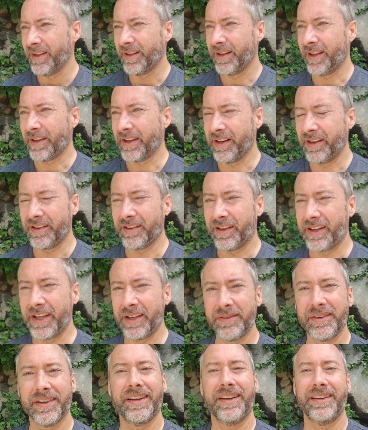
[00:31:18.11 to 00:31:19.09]
Like it'll
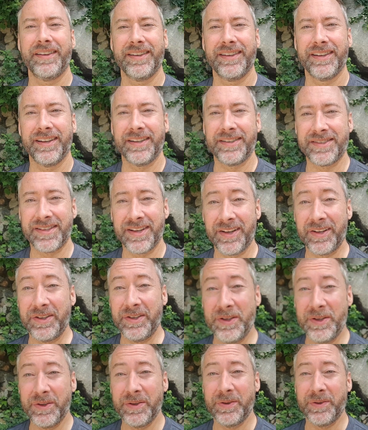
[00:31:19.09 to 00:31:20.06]
leave it until
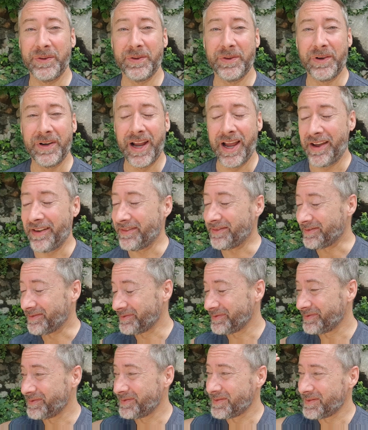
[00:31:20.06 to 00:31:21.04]
you have
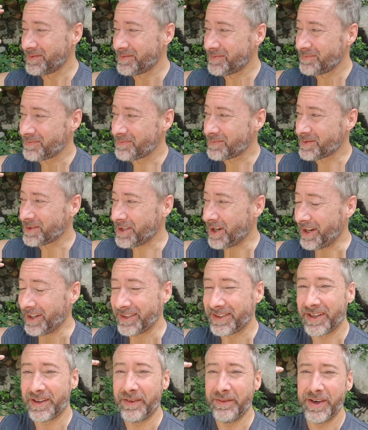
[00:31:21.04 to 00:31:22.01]

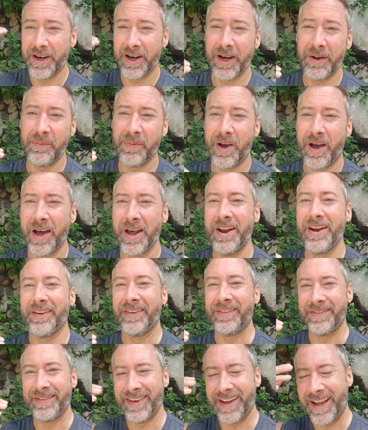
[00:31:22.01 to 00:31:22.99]
gotten to the very
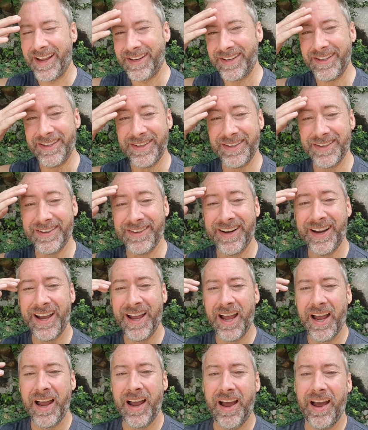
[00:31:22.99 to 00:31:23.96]
bottom and you
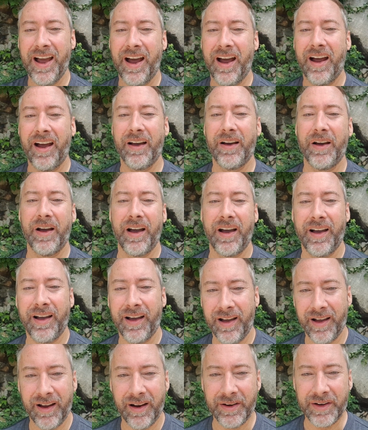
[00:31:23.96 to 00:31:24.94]

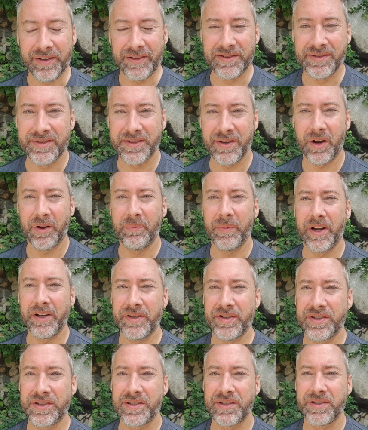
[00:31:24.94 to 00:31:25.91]
are in so
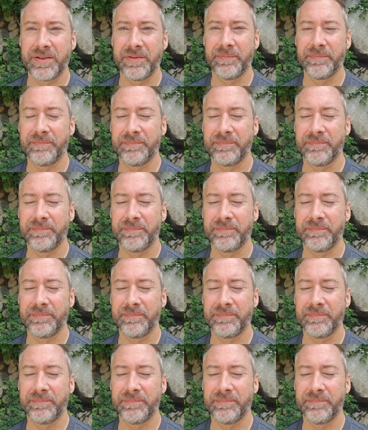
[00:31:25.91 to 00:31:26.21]
much